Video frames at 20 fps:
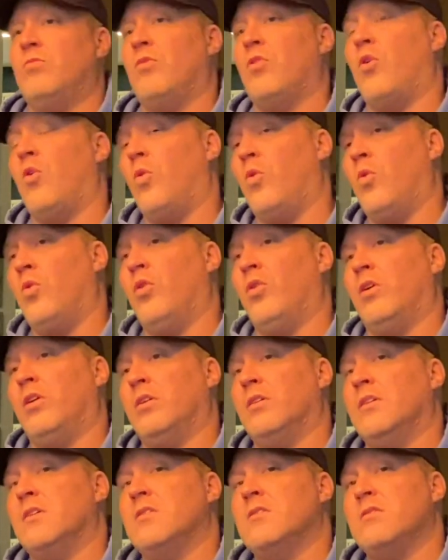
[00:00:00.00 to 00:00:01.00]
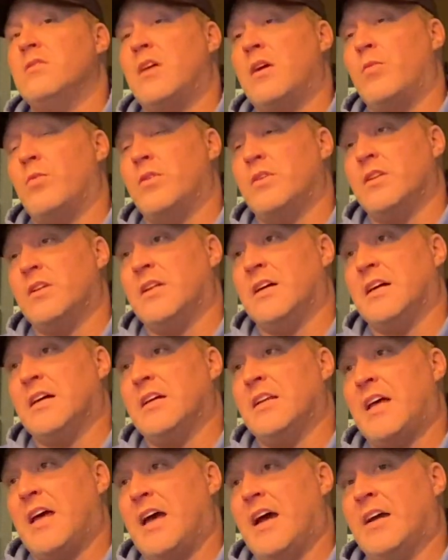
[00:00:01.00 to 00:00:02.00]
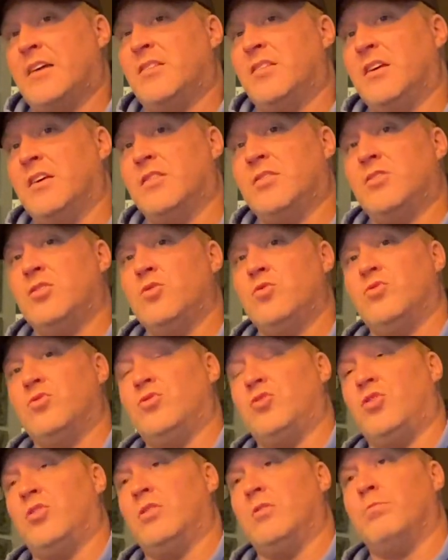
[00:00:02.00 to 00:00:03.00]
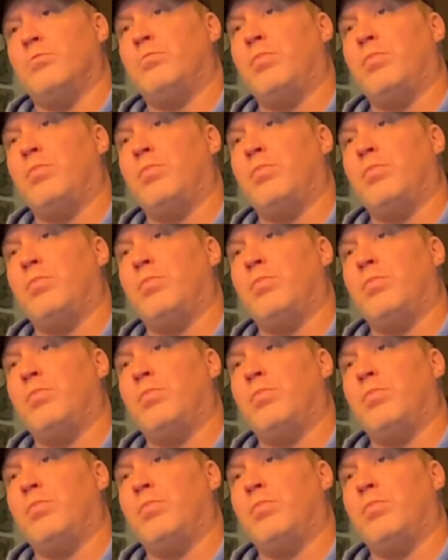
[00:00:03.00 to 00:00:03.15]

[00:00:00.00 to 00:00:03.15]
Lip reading: or they were denied access to certain